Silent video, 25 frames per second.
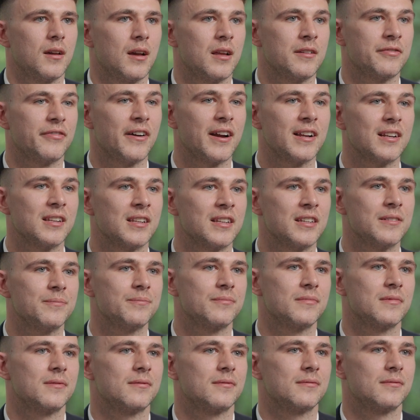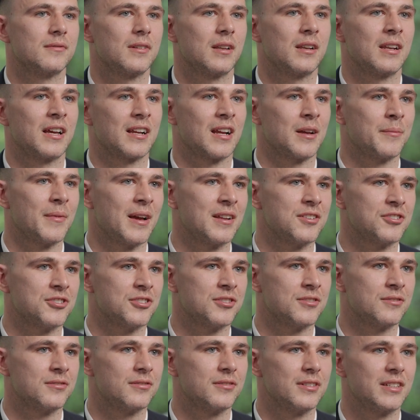And finally, like I
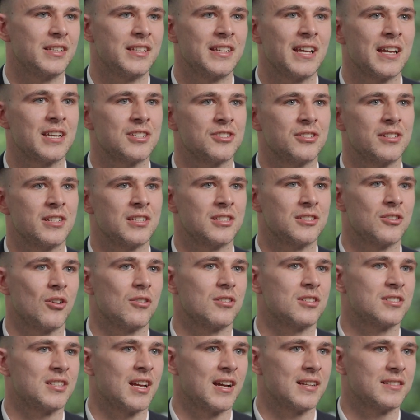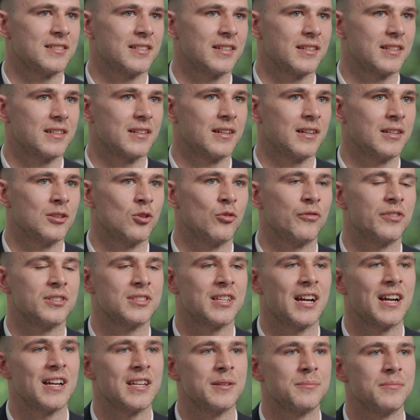mentioned, ESG is not static, and over
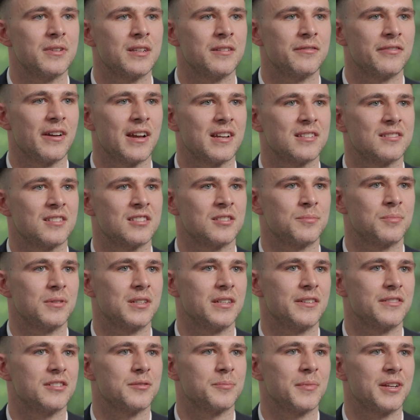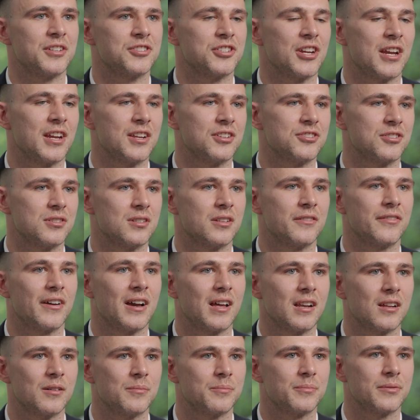time, investors' beliefs may change and
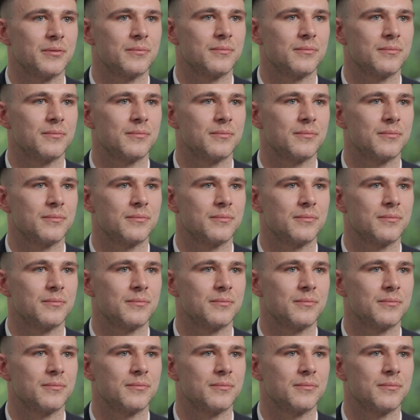develop.